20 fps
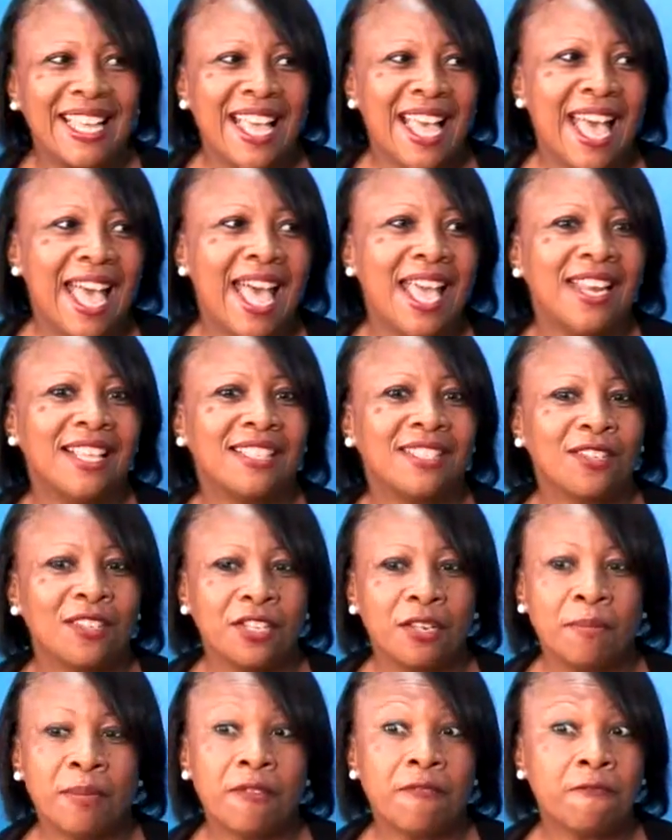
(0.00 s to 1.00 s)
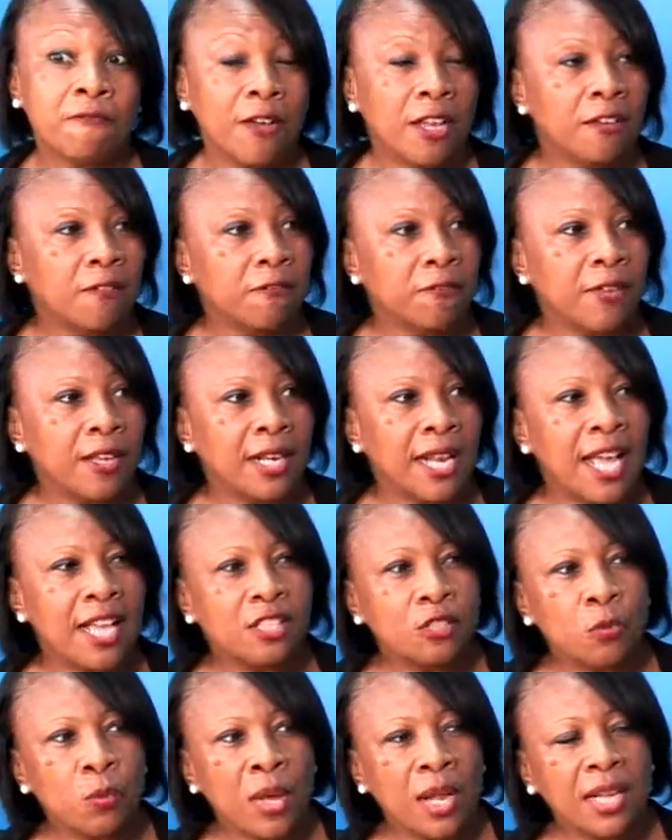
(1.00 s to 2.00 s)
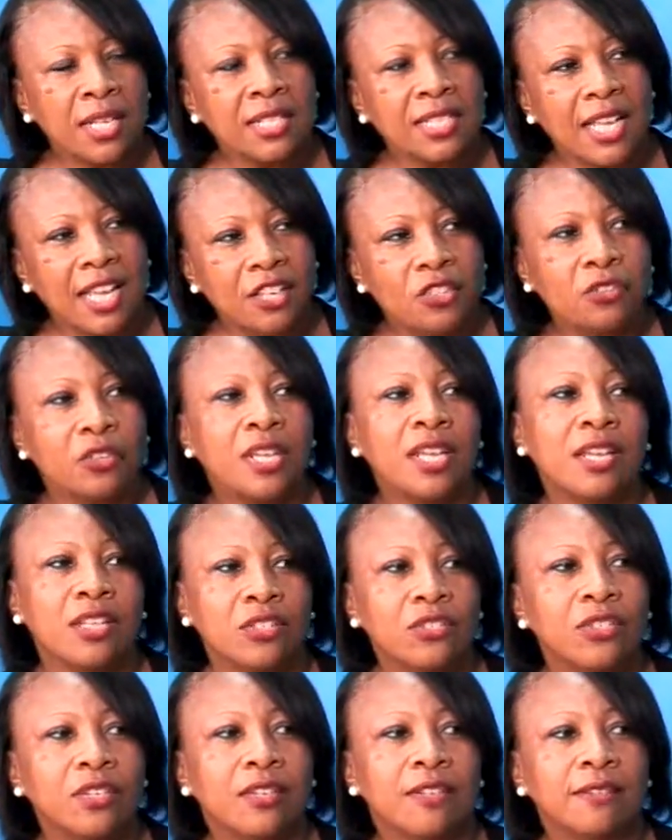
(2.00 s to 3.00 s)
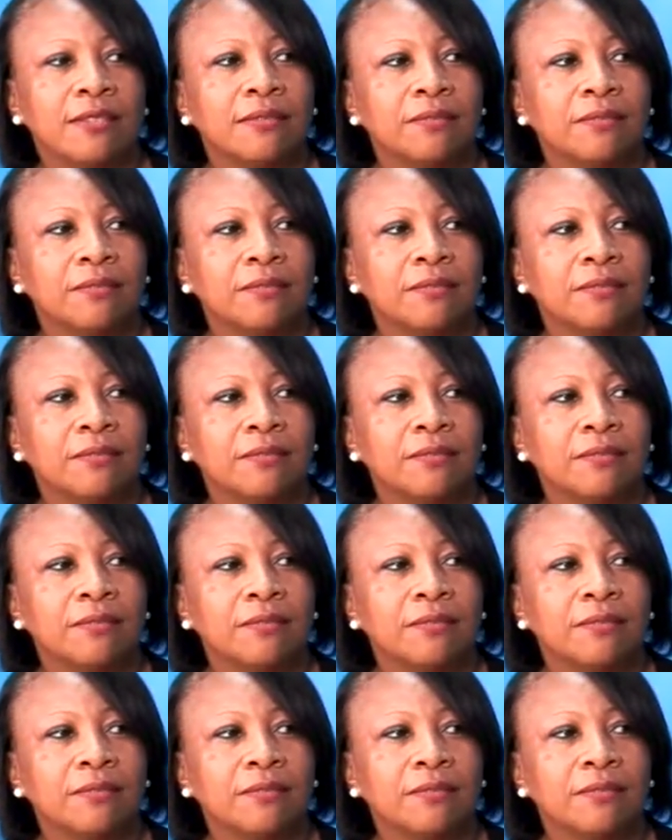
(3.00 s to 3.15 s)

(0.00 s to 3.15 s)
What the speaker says: and it's going to be fun-filled as well as educational.